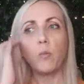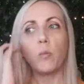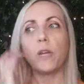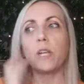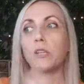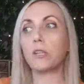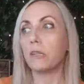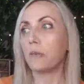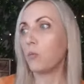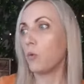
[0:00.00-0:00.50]

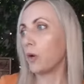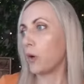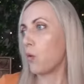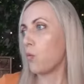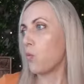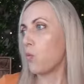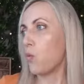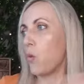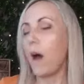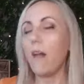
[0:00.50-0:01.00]
we just want to
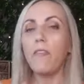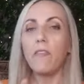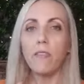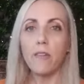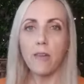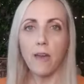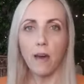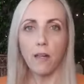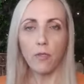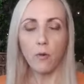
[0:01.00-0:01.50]
run
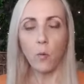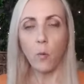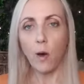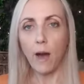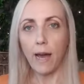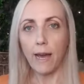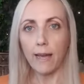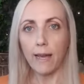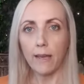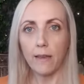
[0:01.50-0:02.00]
the other
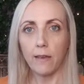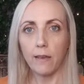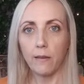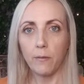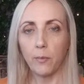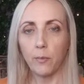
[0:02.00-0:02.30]
way